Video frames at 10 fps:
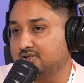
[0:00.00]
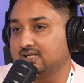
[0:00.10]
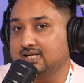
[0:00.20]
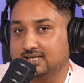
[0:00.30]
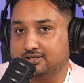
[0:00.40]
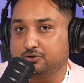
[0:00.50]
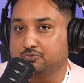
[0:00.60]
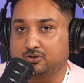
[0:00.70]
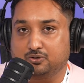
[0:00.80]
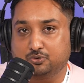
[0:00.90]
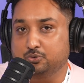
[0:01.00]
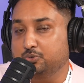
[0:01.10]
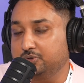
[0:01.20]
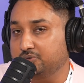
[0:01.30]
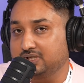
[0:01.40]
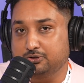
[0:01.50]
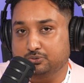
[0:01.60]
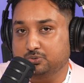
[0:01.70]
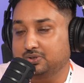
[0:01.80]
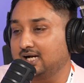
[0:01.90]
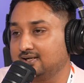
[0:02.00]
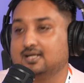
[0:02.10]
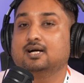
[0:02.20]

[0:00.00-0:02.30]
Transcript: thing that you want to, you can do that.